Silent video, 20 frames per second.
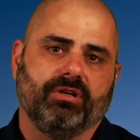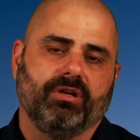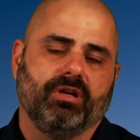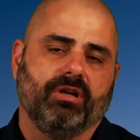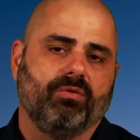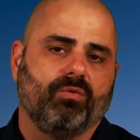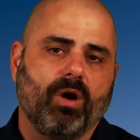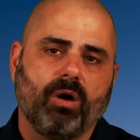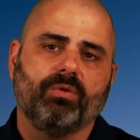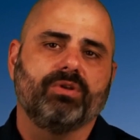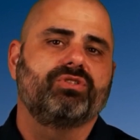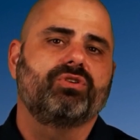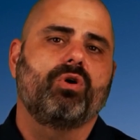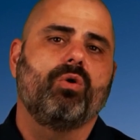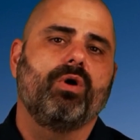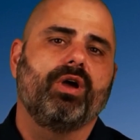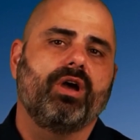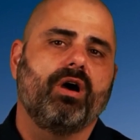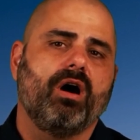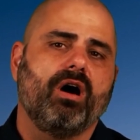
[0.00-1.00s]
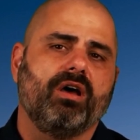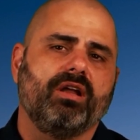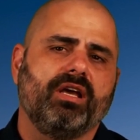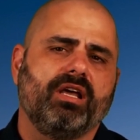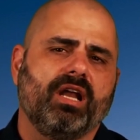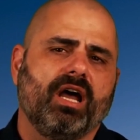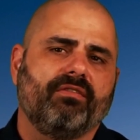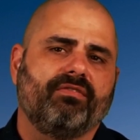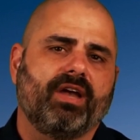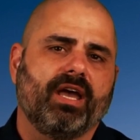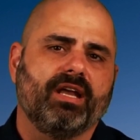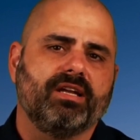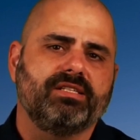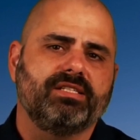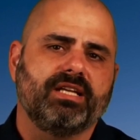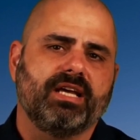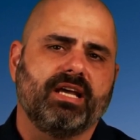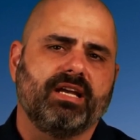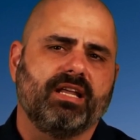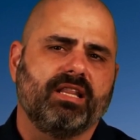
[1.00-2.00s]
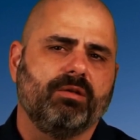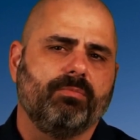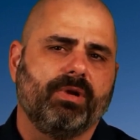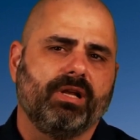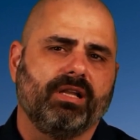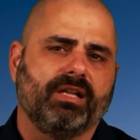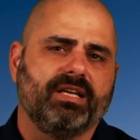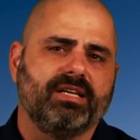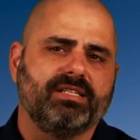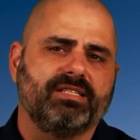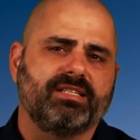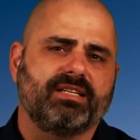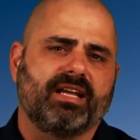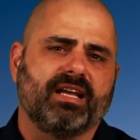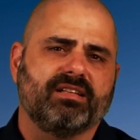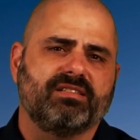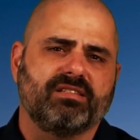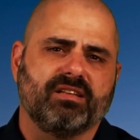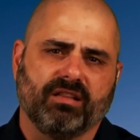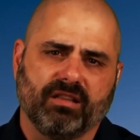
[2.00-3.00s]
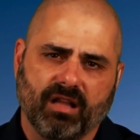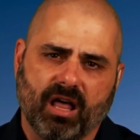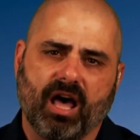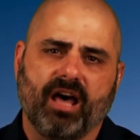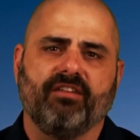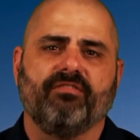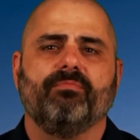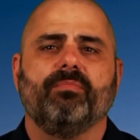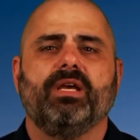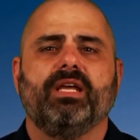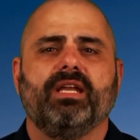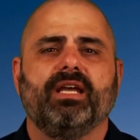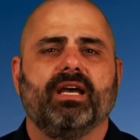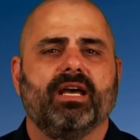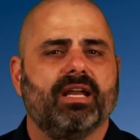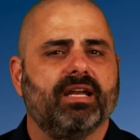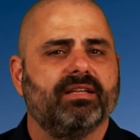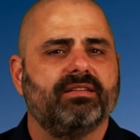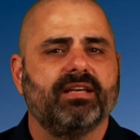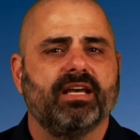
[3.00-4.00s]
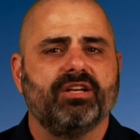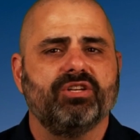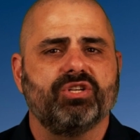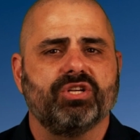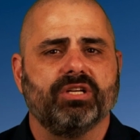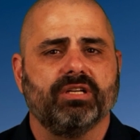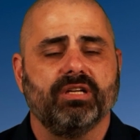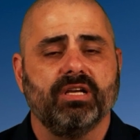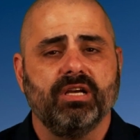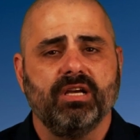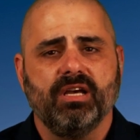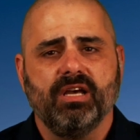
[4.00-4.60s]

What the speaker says: And while what's going on in Afghanistan and the Middle East gets a lot of media and attention,